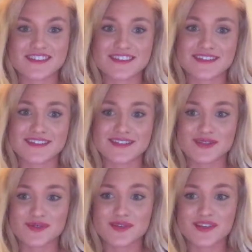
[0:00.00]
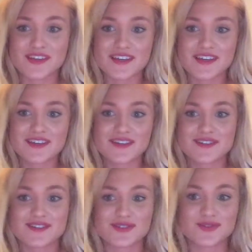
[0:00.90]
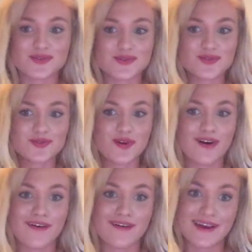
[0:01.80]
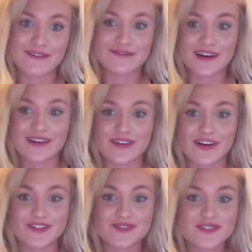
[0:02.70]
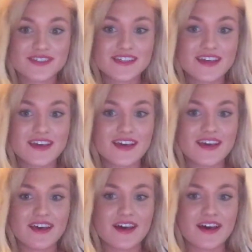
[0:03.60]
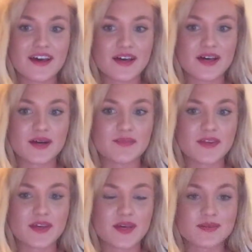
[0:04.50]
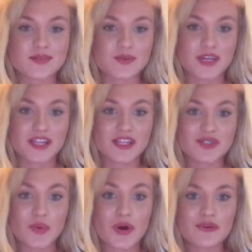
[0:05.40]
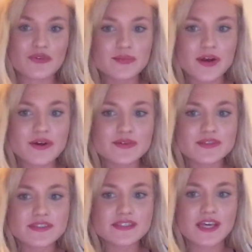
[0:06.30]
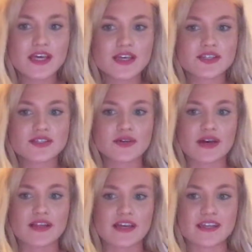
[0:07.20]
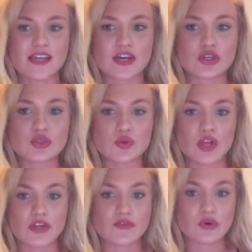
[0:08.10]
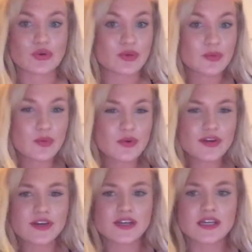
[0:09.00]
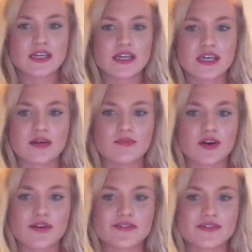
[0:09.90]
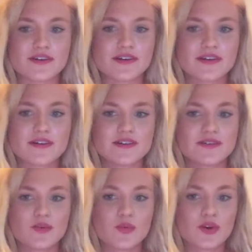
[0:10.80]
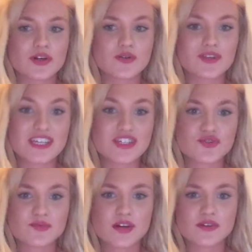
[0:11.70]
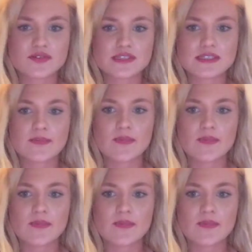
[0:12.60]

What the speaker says: the Q-Click QRF500. It comes with 12 remotes, so I like that I could do a lot of group work and partner work with these remotes.